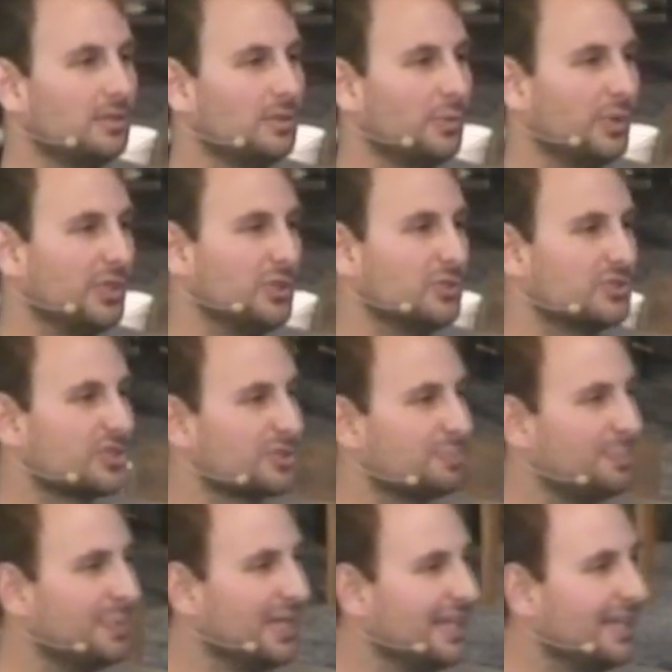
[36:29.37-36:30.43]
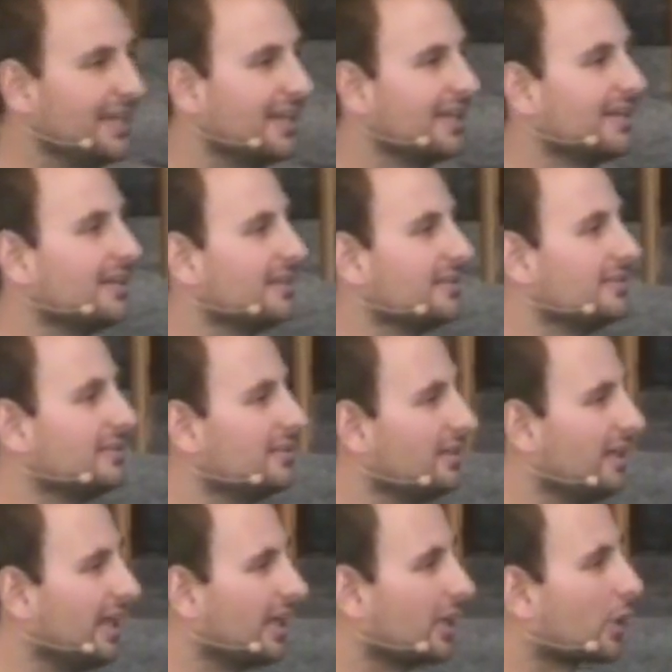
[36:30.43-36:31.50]
when you speak
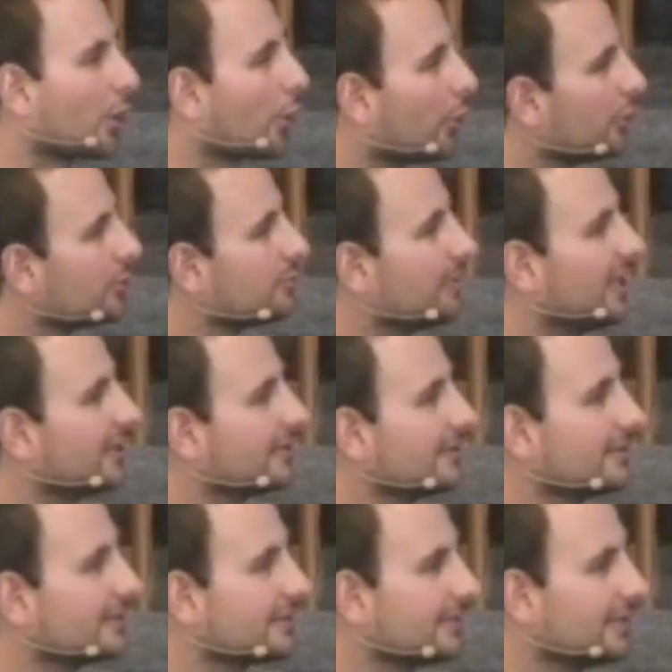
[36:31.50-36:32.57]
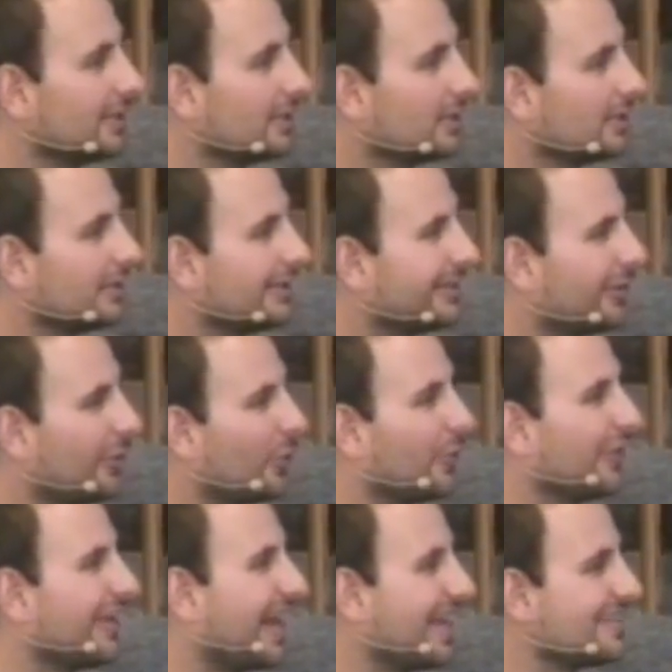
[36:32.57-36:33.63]
encouragement or
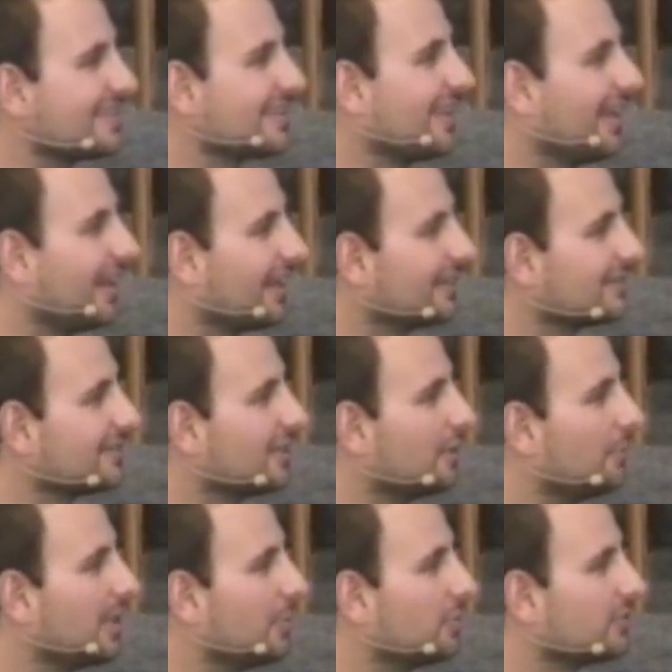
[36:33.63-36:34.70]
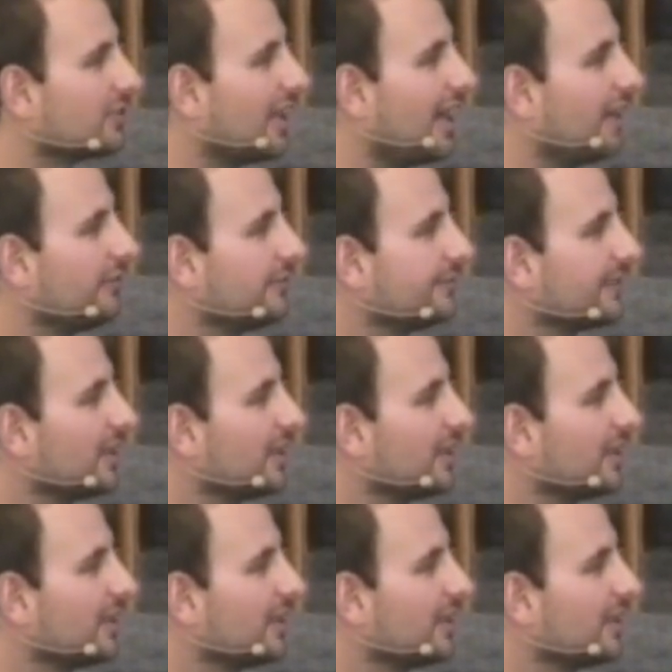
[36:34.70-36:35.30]
nice things into people's life.